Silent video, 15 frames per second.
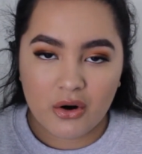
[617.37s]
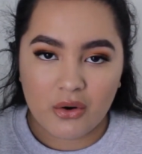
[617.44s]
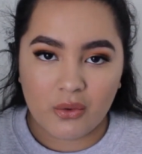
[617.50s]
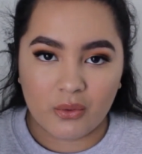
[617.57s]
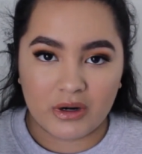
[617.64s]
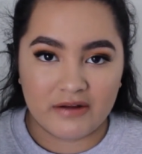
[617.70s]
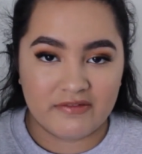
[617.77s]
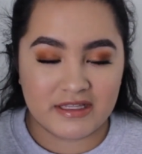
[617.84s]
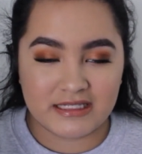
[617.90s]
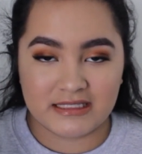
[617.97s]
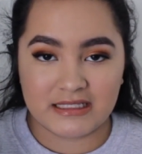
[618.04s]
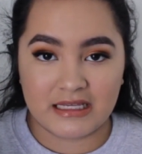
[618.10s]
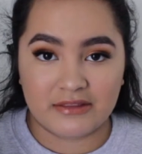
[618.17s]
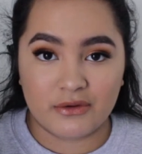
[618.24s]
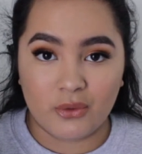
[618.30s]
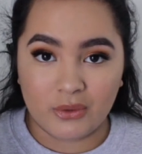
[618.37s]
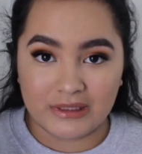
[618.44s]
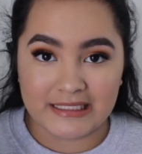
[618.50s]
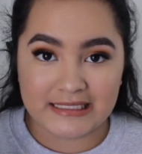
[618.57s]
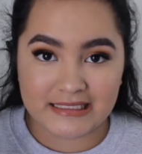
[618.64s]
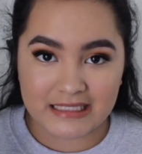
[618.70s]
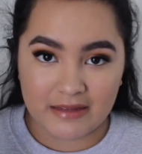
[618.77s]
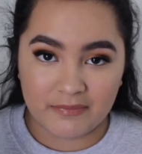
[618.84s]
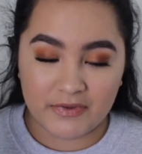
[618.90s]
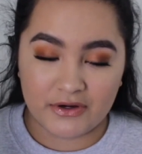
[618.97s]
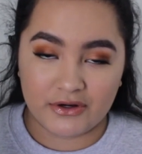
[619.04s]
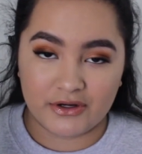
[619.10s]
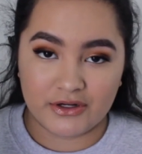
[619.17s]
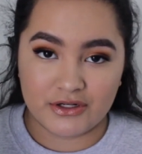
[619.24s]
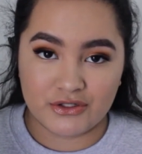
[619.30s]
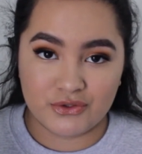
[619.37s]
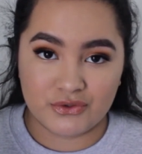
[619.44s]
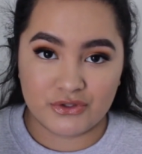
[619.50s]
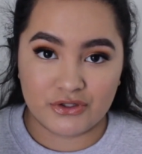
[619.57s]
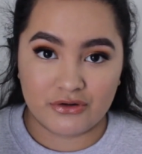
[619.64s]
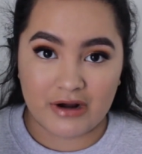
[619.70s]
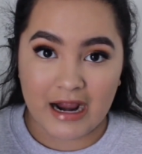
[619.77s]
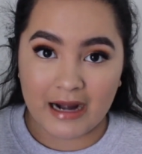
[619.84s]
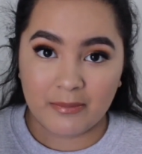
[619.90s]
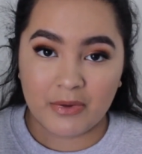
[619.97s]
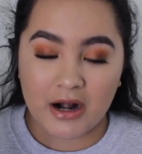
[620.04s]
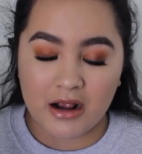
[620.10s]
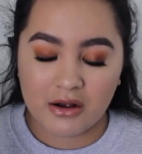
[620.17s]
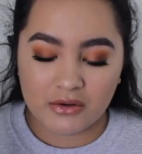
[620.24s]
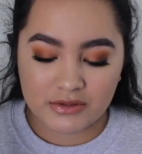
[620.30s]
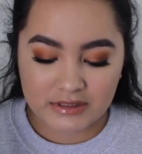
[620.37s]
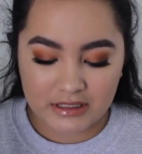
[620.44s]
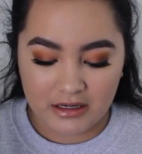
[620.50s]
or this is like the only step that you're gonna do to your eyebrows.